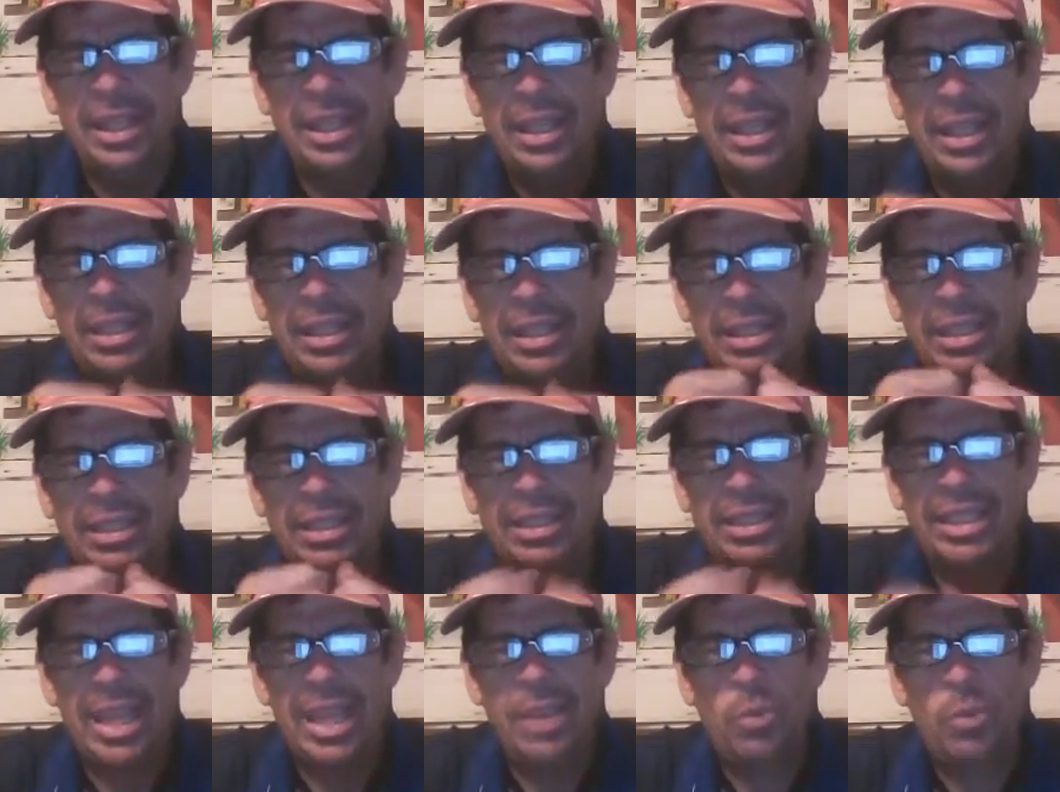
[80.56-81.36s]
in the
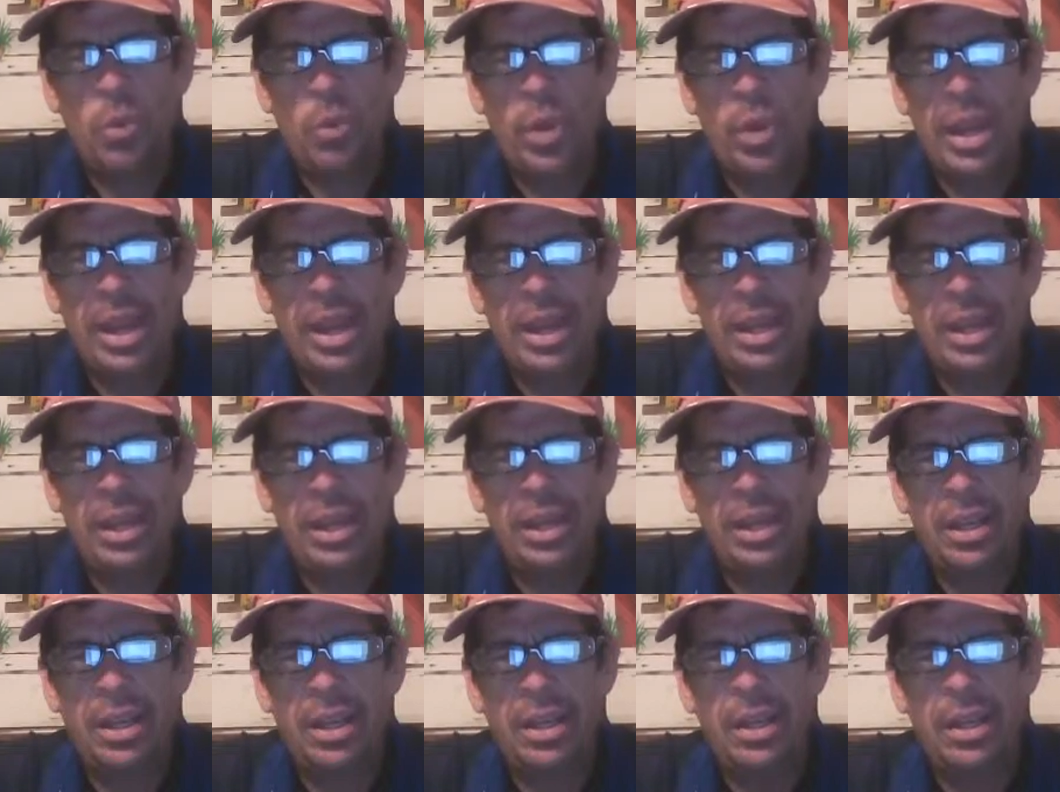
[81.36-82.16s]
same
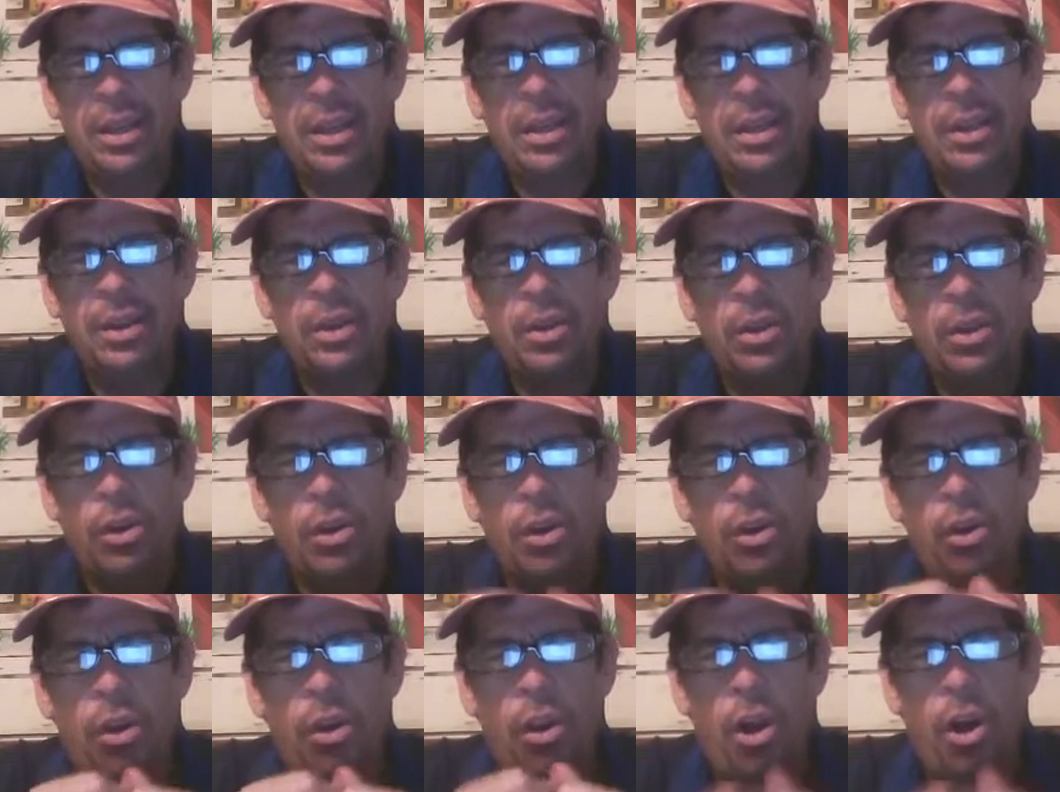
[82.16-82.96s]
way
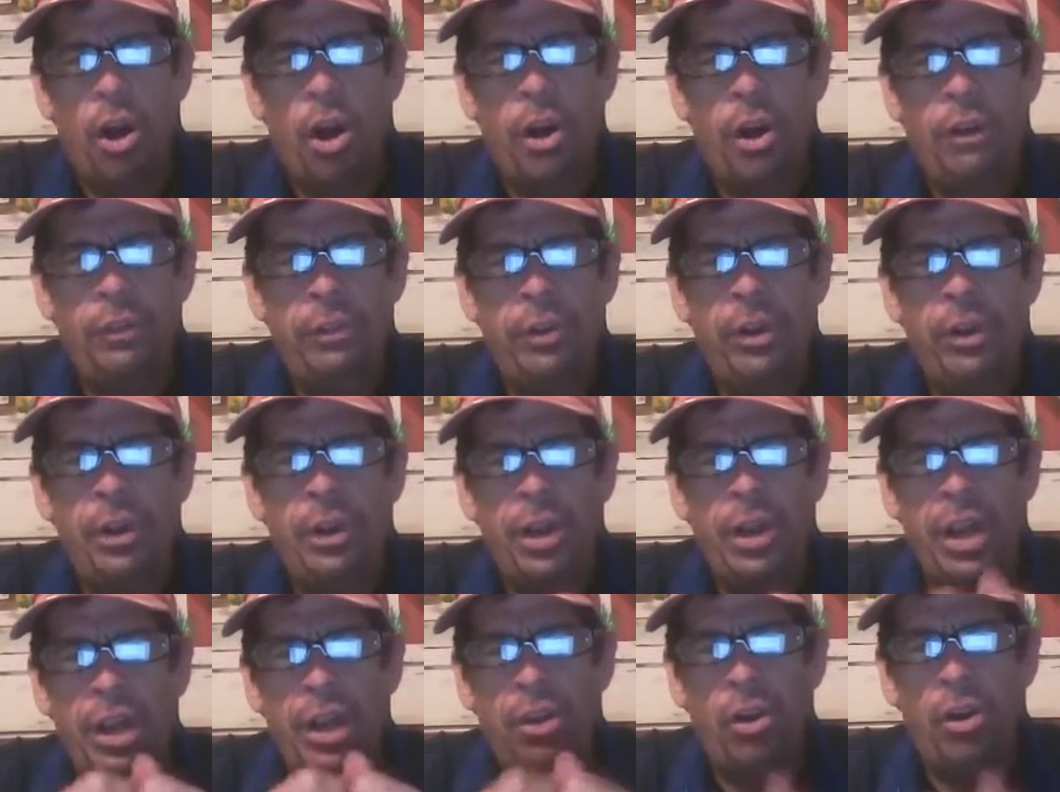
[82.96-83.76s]

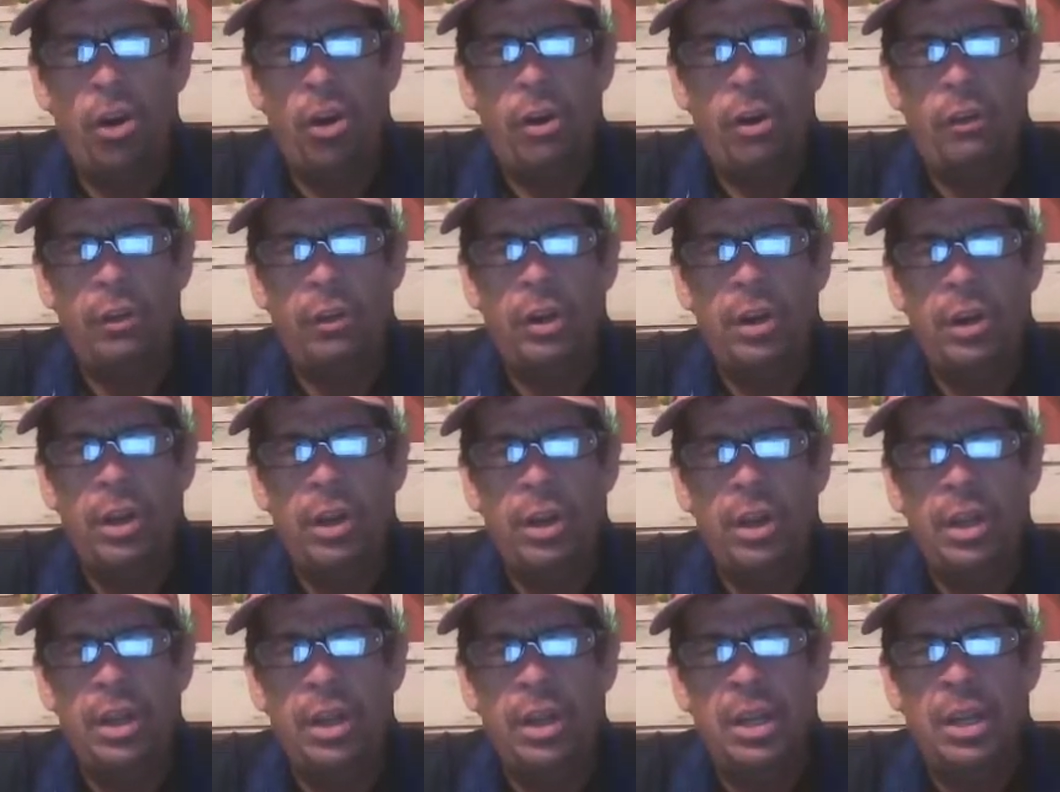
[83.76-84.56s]
over and
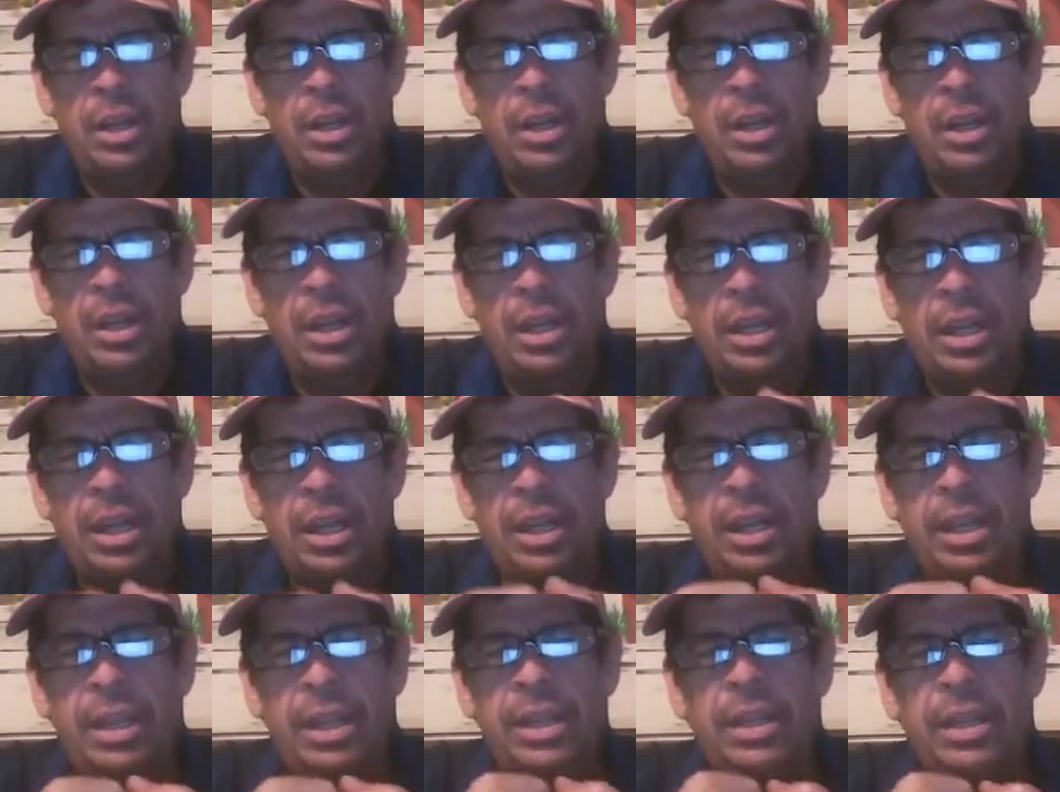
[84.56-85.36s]
over
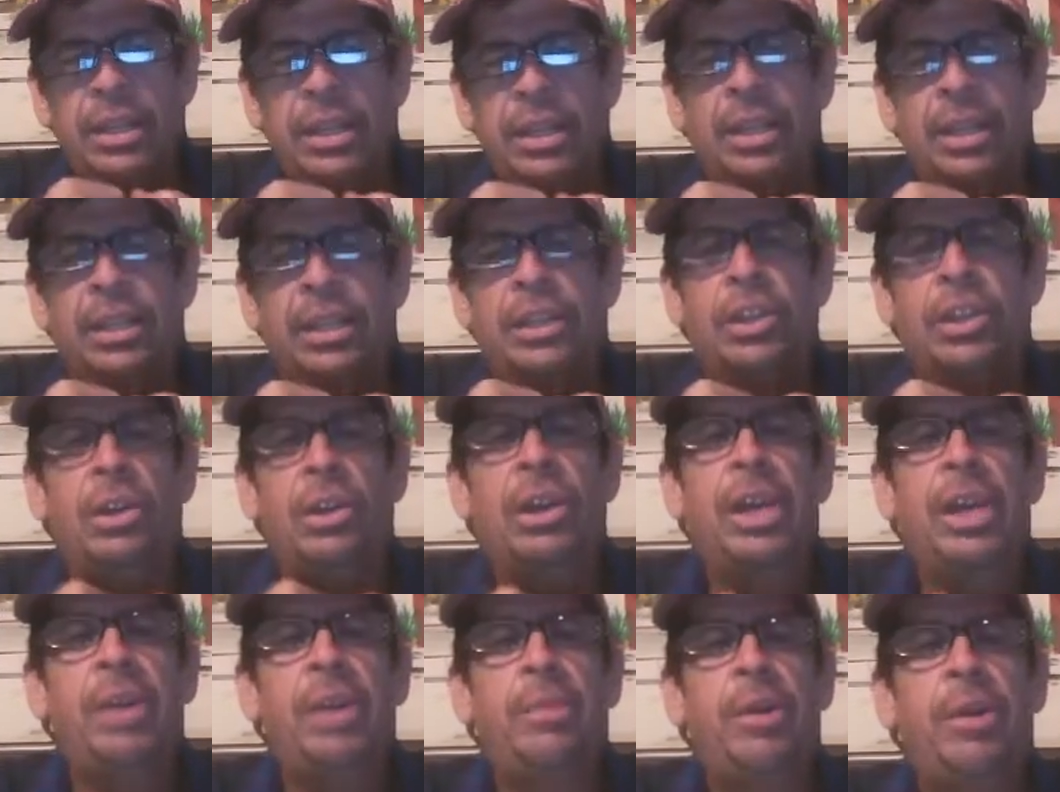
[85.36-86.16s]

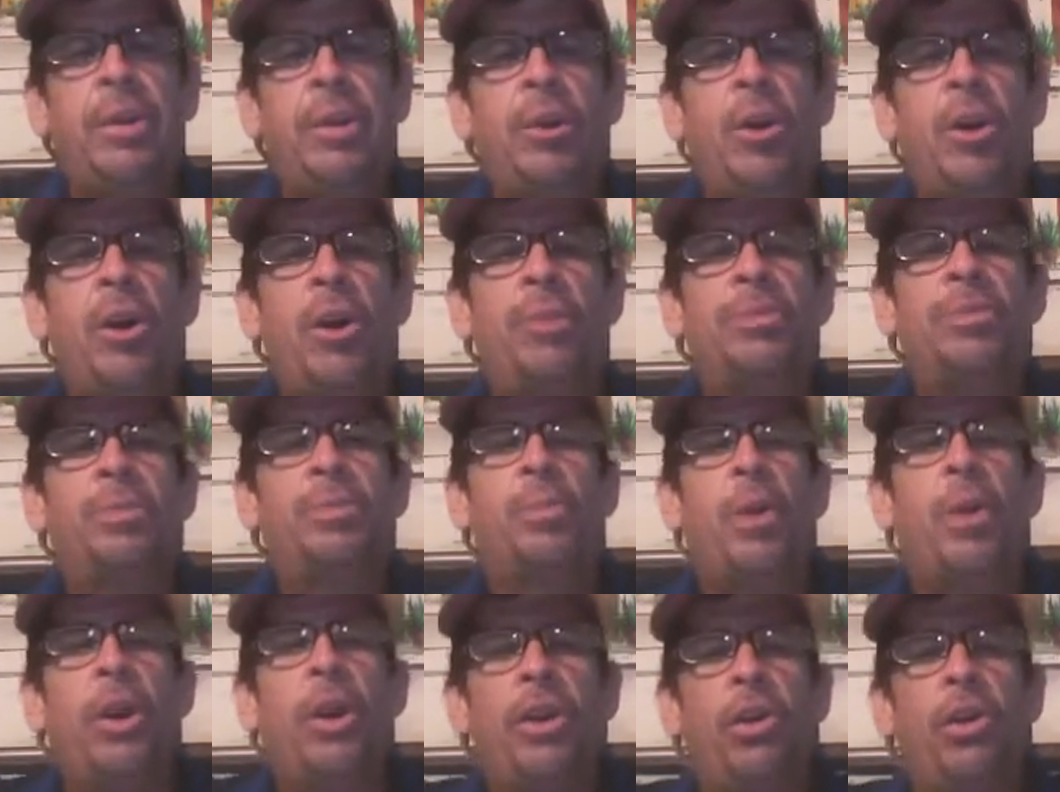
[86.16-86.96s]
until it becomes
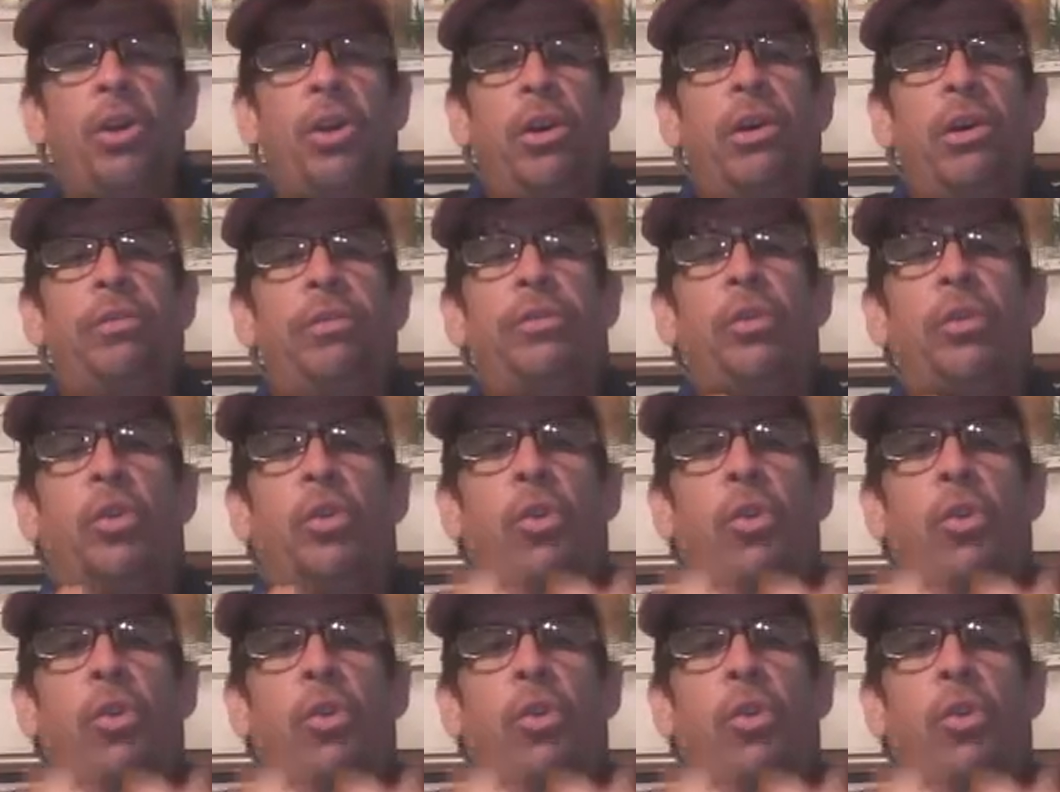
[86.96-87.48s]
part of